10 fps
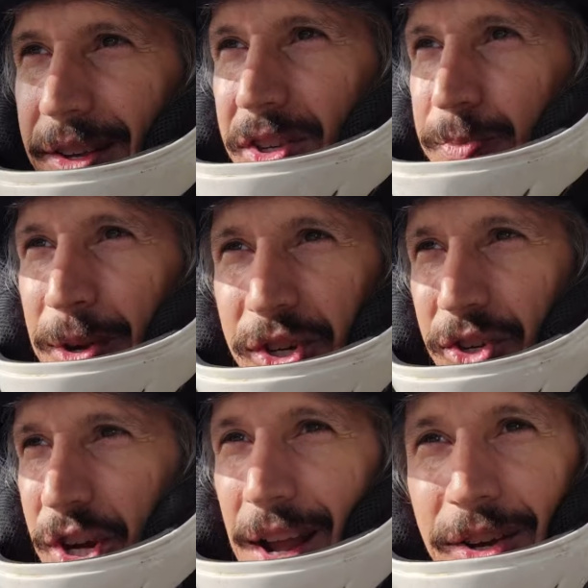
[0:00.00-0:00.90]
Suspension
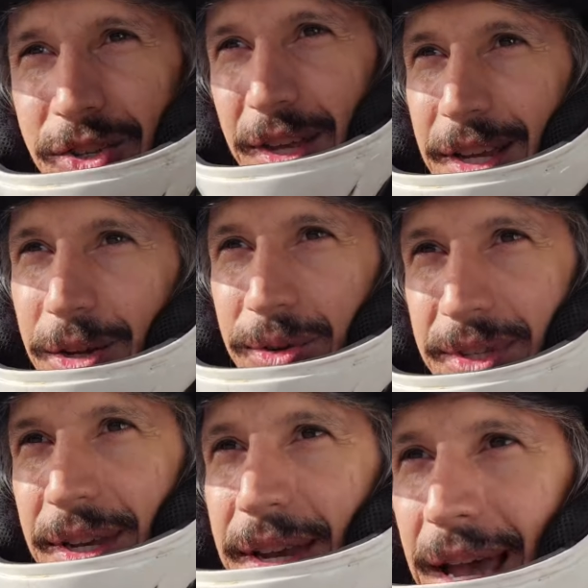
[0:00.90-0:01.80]
changed the E U
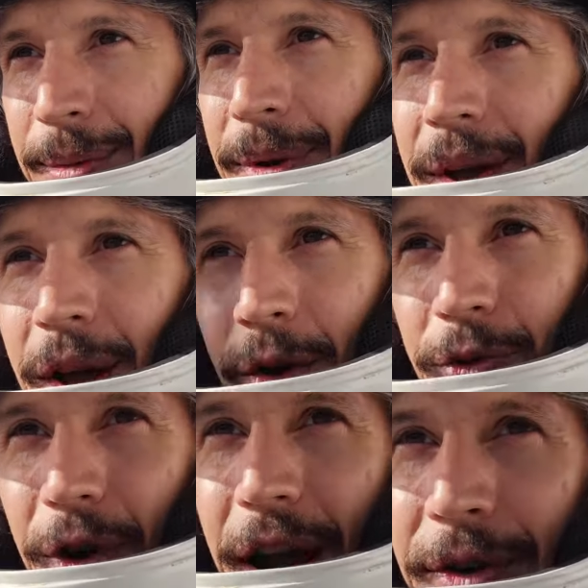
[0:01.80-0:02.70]
C game
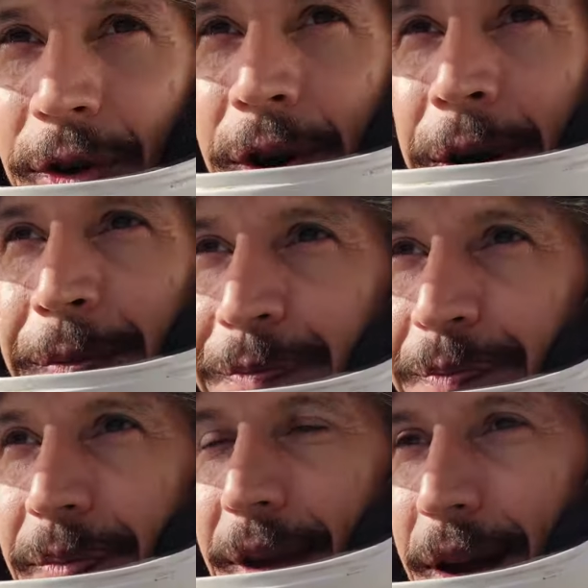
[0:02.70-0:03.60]
forever.
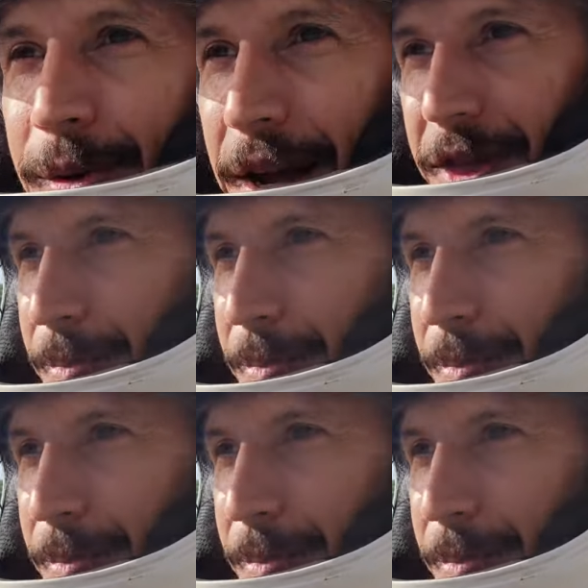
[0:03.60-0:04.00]
Uh, we got the